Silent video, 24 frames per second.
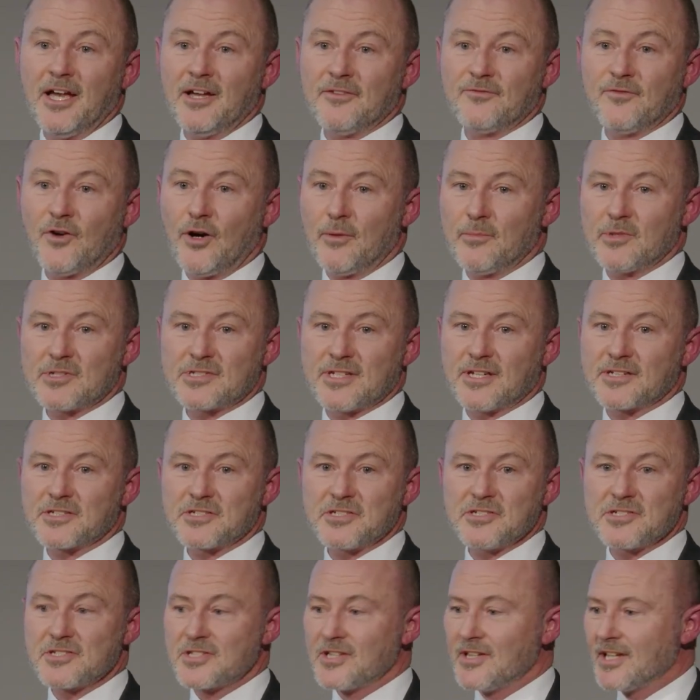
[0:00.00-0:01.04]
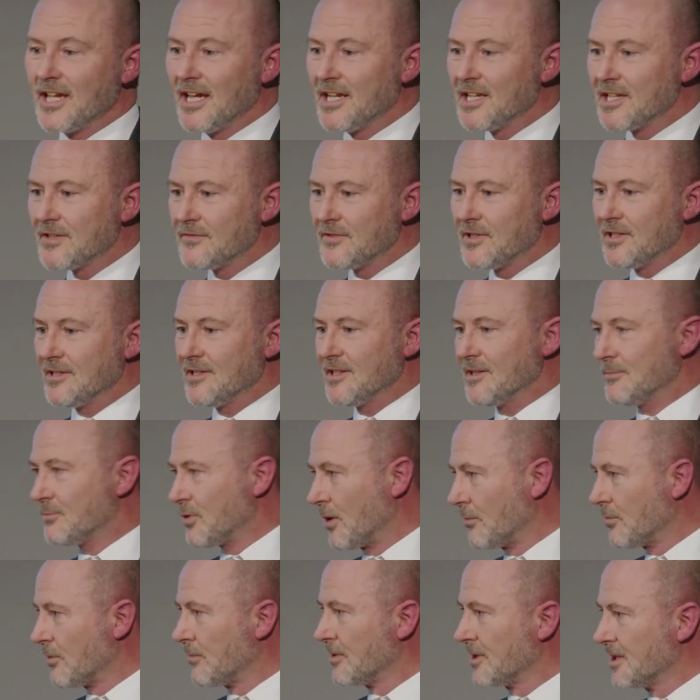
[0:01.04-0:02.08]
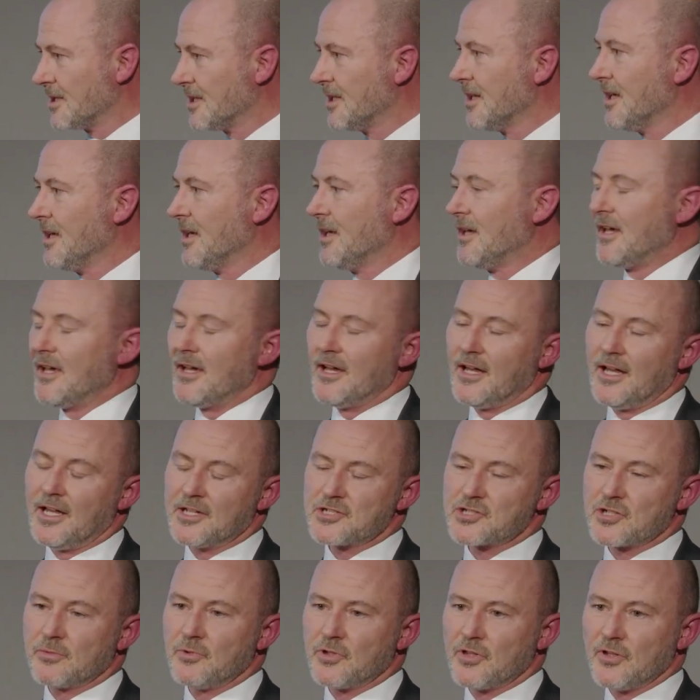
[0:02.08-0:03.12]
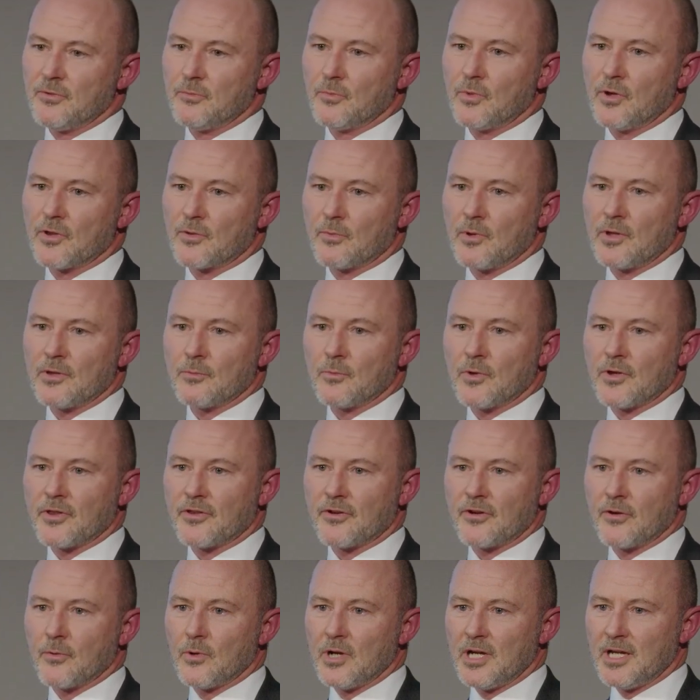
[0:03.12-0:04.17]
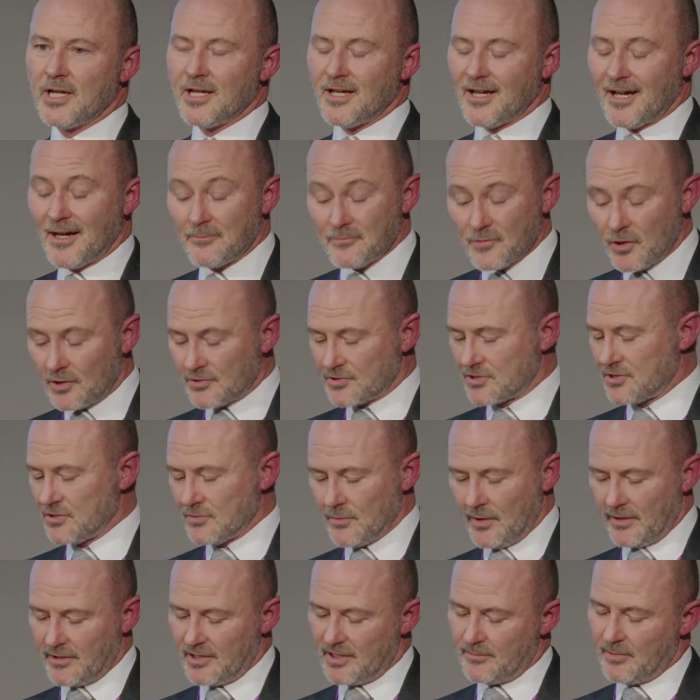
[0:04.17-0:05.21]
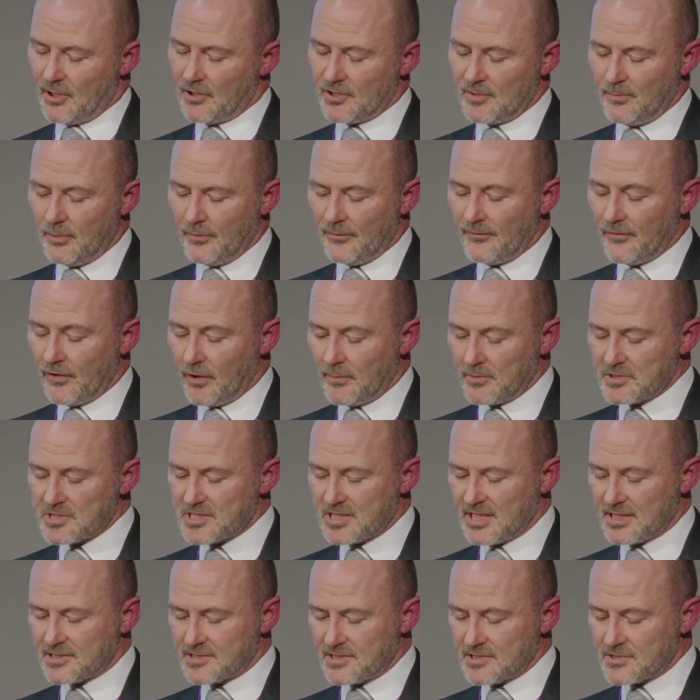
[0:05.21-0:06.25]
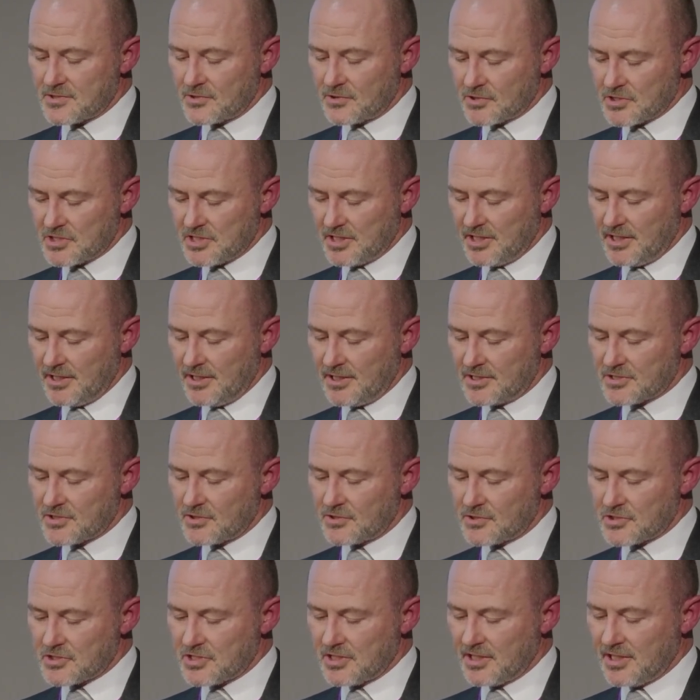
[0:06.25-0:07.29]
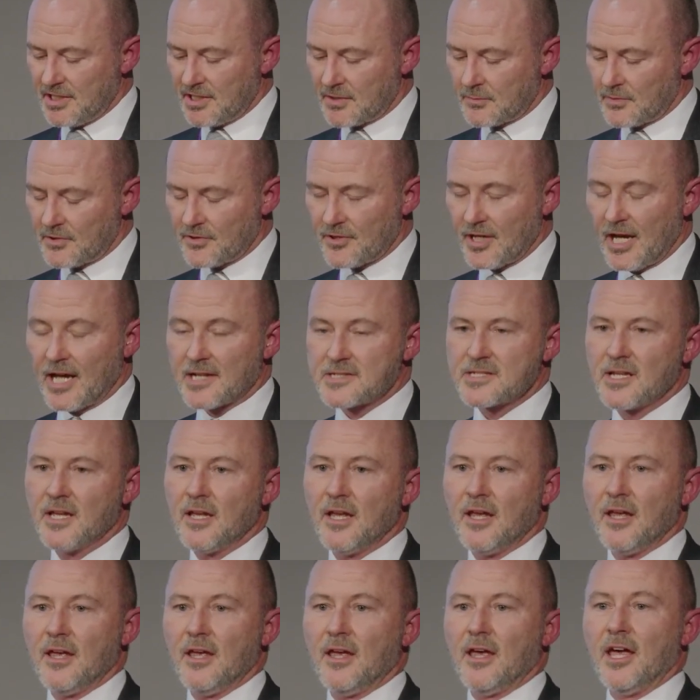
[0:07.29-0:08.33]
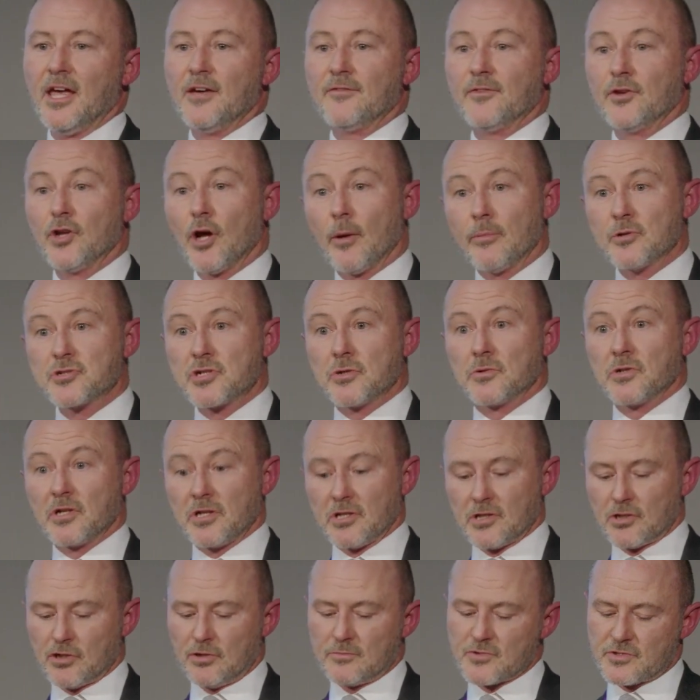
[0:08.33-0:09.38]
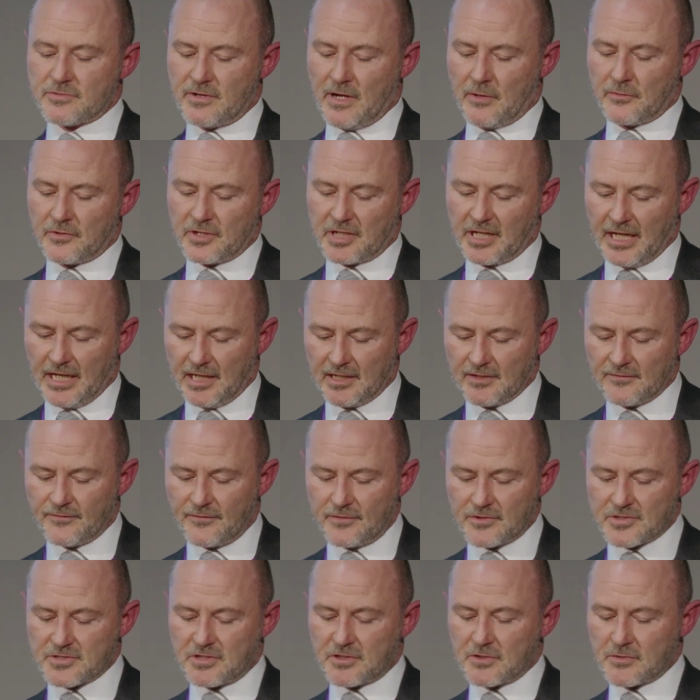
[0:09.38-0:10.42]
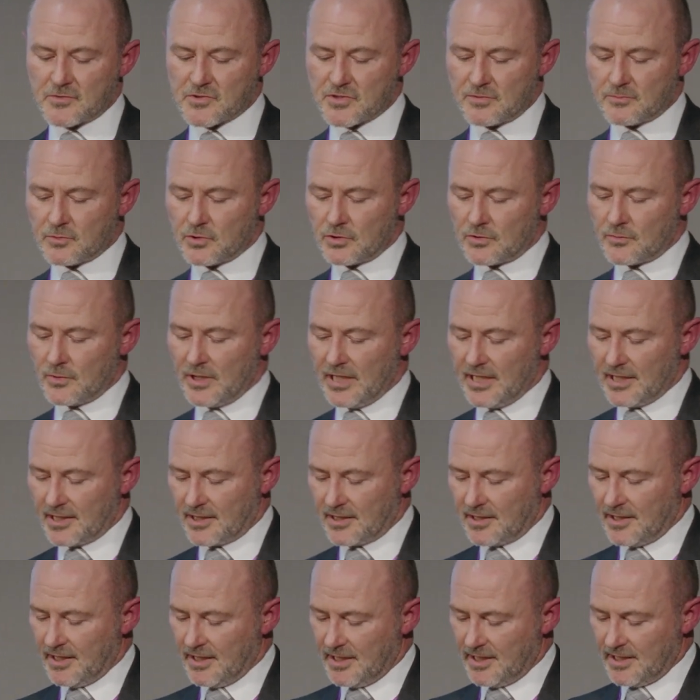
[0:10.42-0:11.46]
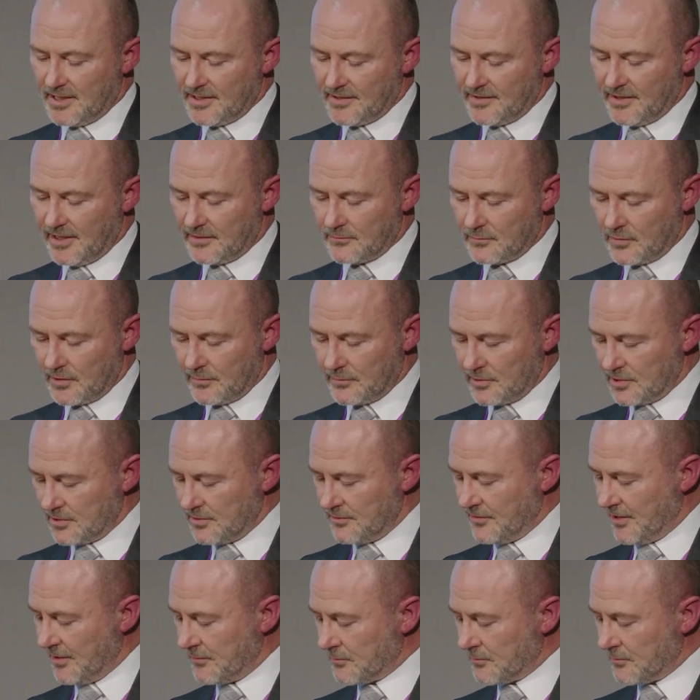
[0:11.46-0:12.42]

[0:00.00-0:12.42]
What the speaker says: formal sanctions at the end of it. They're probably, some of them wither away. I'm not too worried about the performance stats associated with that. If an opportunity comes round again for us to do some good work, then we will